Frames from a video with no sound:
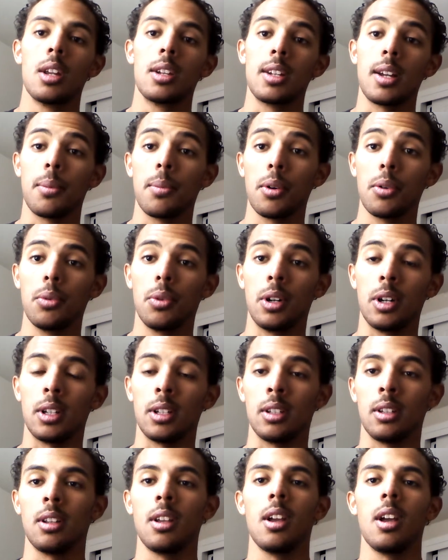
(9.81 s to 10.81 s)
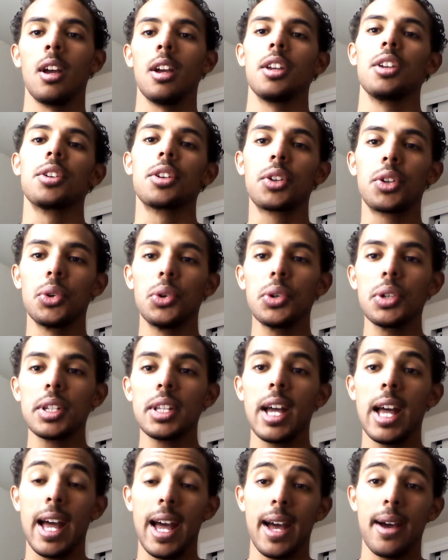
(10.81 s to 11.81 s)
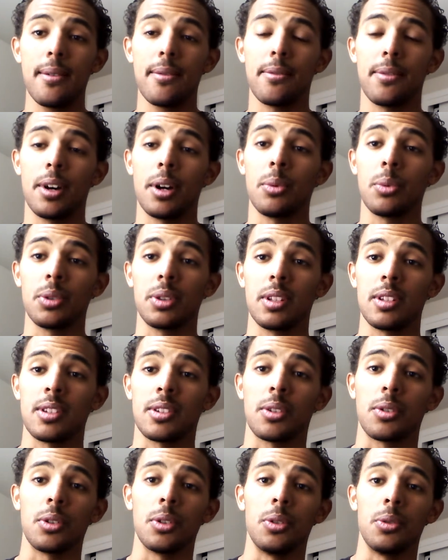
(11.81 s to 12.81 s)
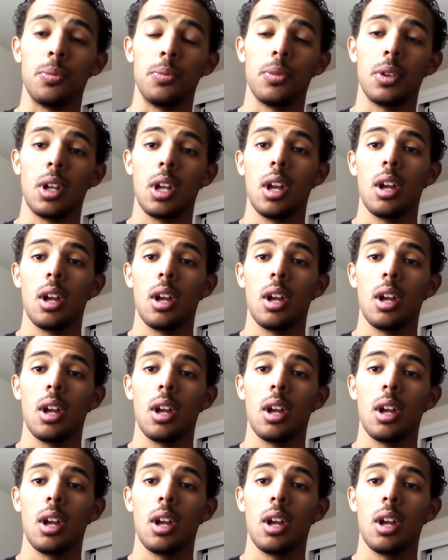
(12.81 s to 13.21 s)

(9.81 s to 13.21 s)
Number 1, you're going to have fun with this group.